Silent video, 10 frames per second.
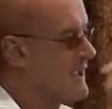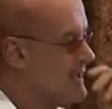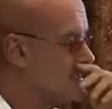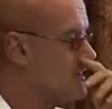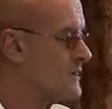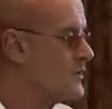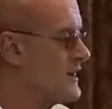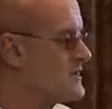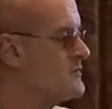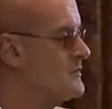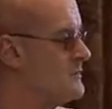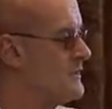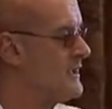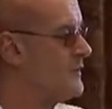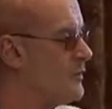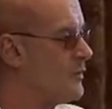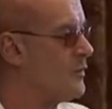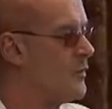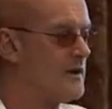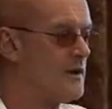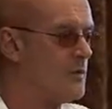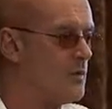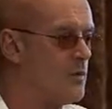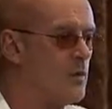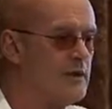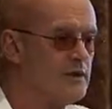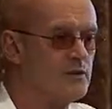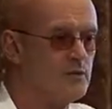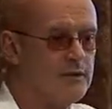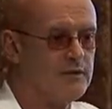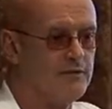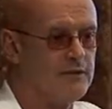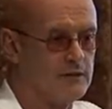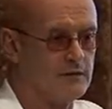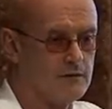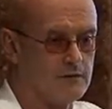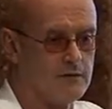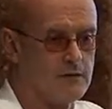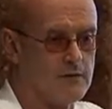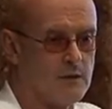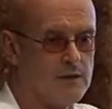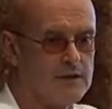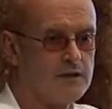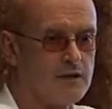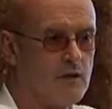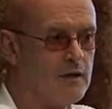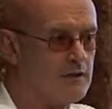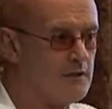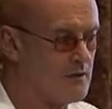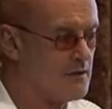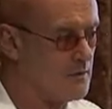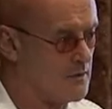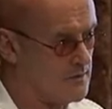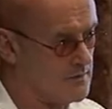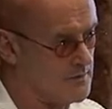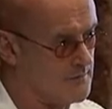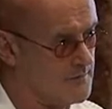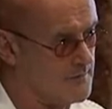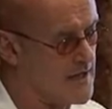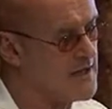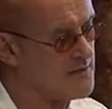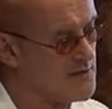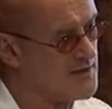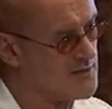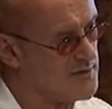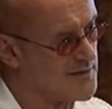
And so the question would be, when do we feel that we can go into the world and do good